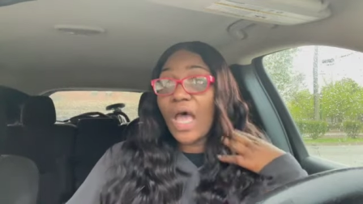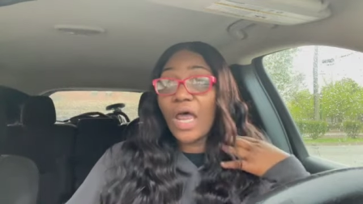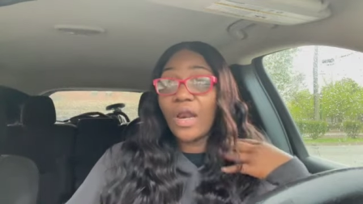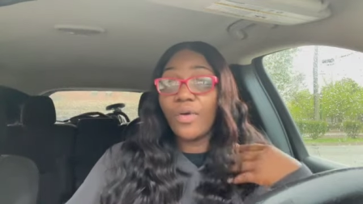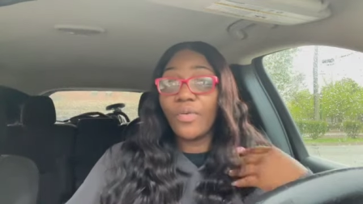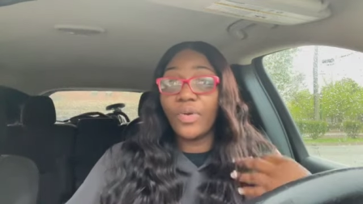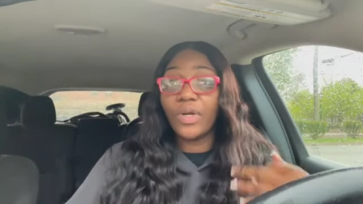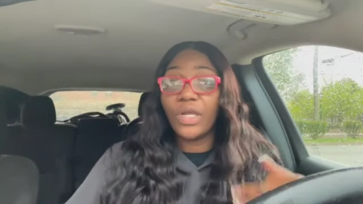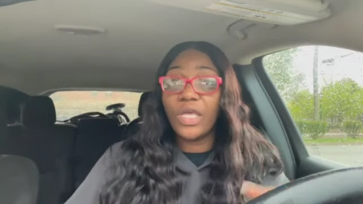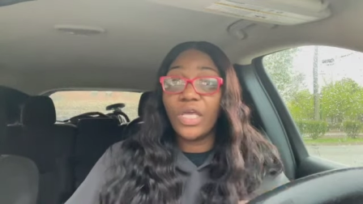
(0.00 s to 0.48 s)
I
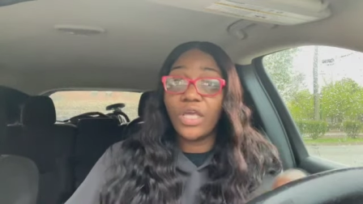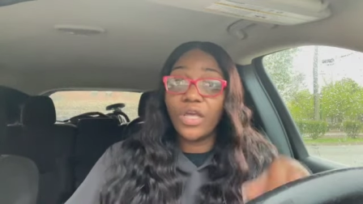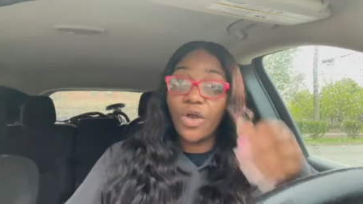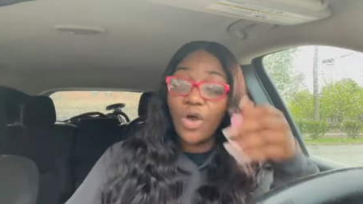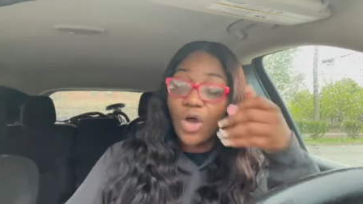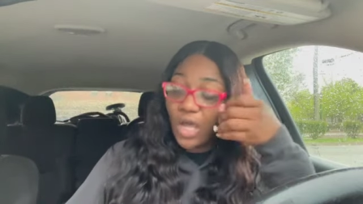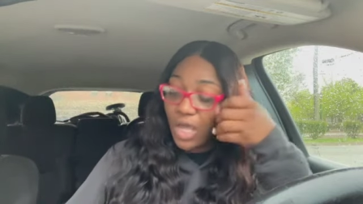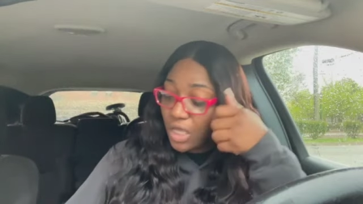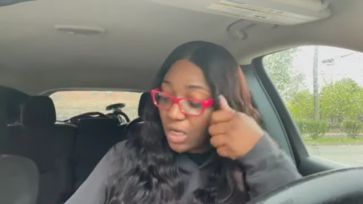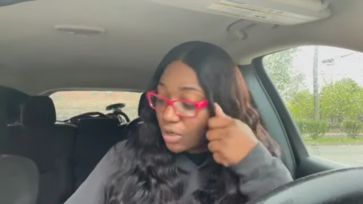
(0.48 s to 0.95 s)
don't wanna get
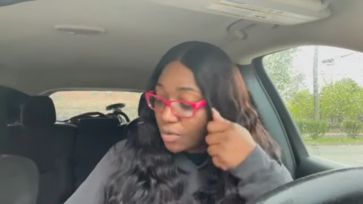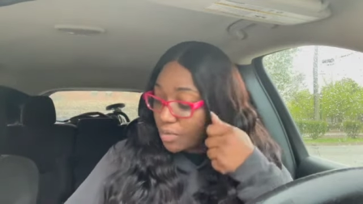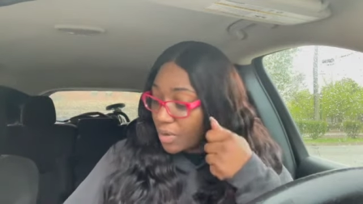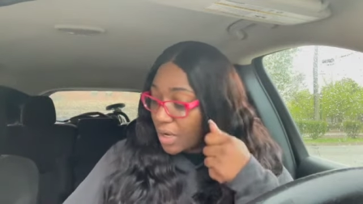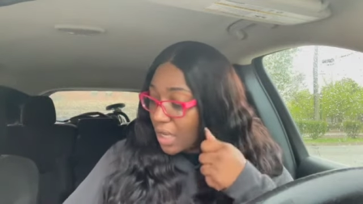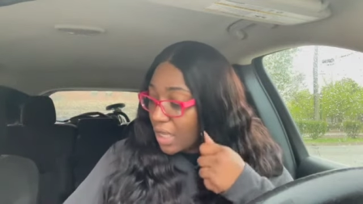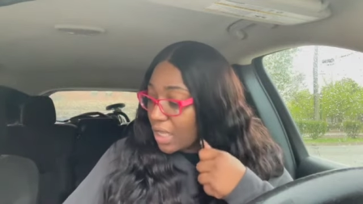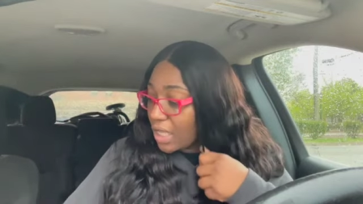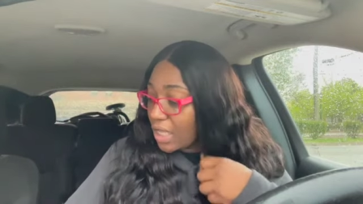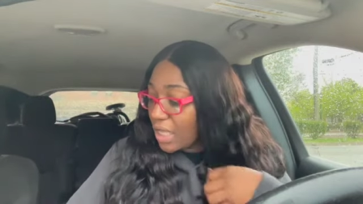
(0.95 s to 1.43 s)
caught in the
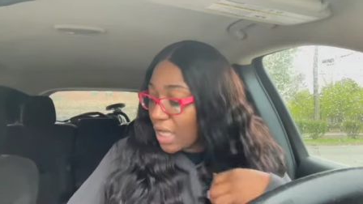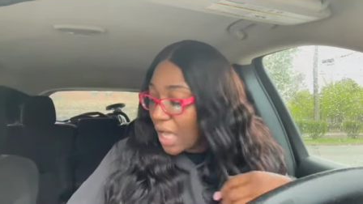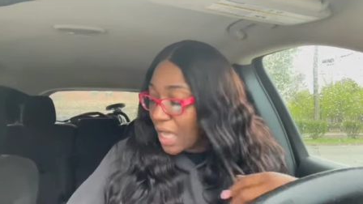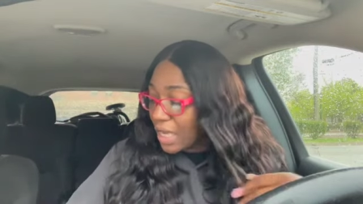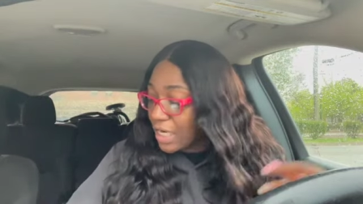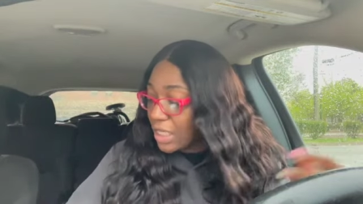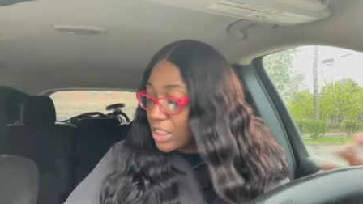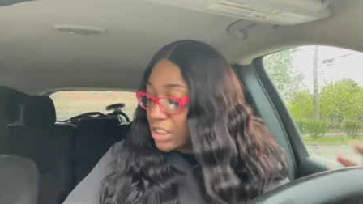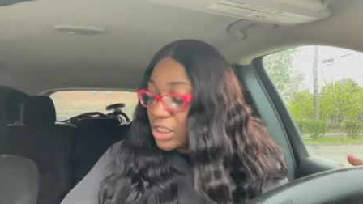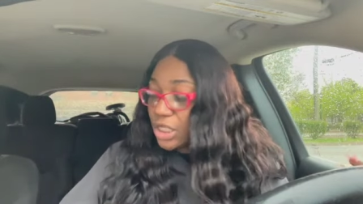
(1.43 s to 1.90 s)
rain. I
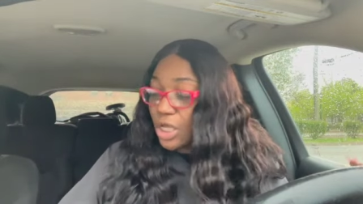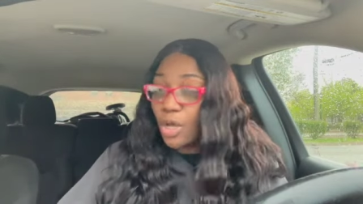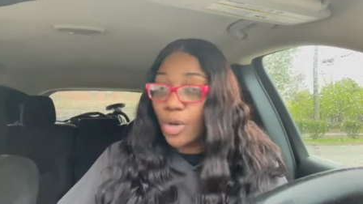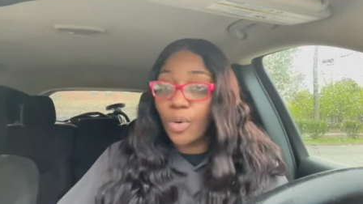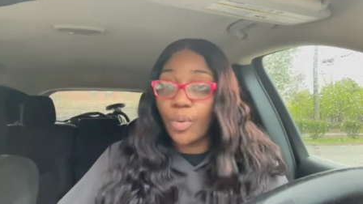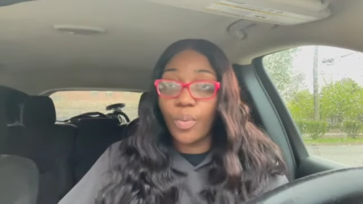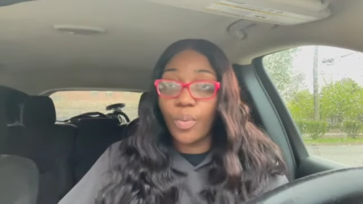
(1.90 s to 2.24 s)
need to go to